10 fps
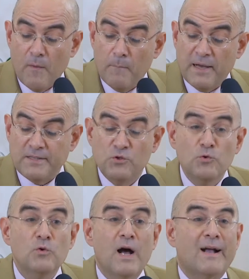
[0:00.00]
but
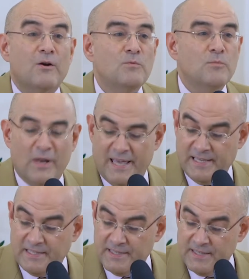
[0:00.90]
to
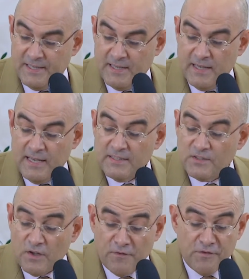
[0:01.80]
accumulate.
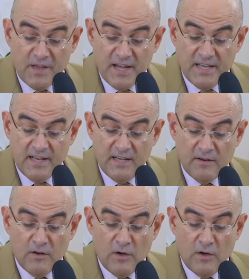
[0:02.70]
Self-denial